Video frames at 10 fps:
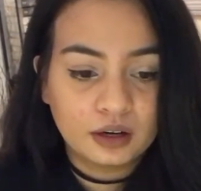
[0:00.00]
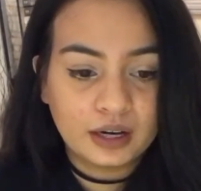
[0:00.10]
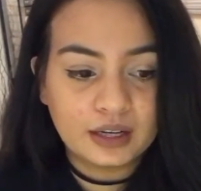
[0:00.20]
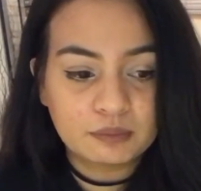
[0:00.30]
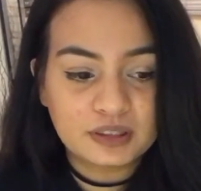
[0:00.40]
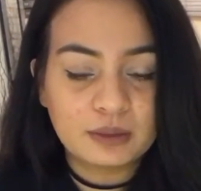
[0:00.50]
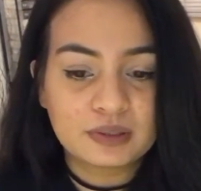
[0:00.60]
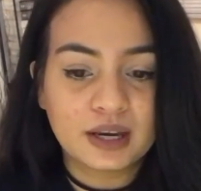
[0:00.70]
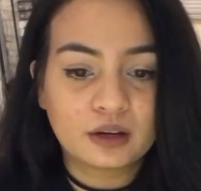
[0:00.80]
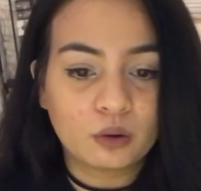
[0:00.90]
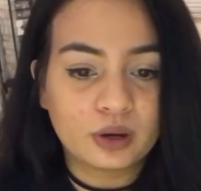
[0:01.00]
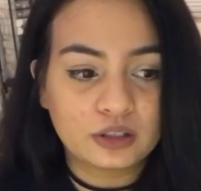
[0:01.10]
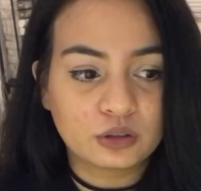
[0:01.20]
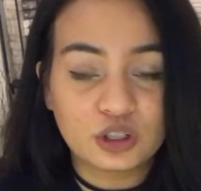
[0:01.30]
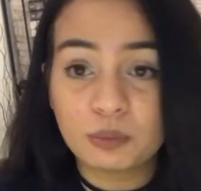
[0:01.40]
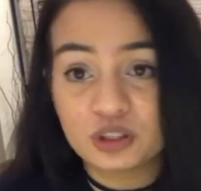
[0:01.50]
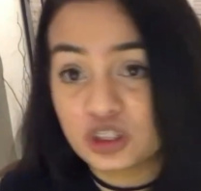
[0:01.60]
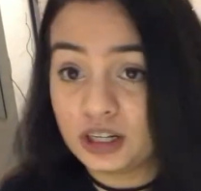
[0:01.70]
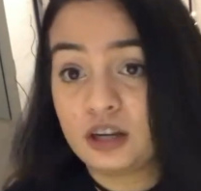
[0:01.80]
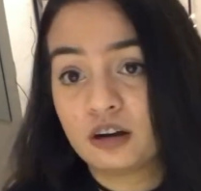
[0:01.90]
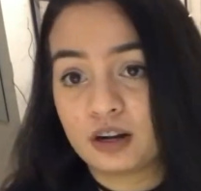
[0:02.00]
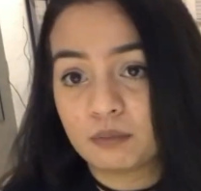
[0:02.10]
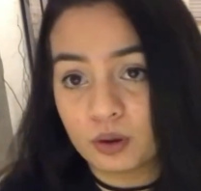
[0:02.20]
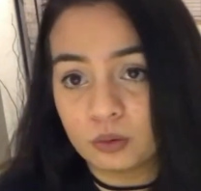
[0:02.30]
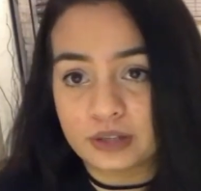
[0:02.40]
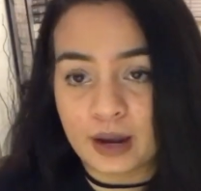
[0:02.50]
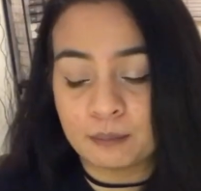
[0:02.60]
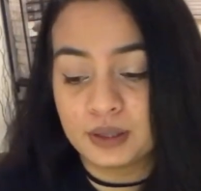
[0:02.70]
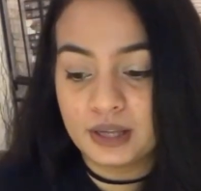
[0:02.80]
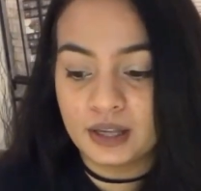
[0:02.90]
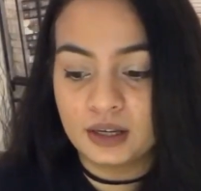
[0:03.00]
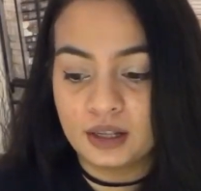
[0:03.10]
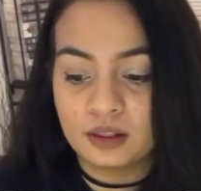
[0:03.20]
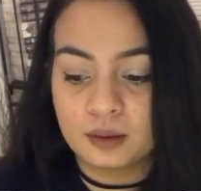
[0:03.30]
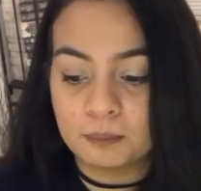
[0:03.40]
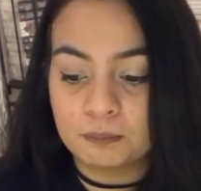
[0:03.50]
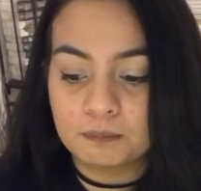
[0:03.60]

it seems like, okay, so she was cheating on him the whole time, but then in the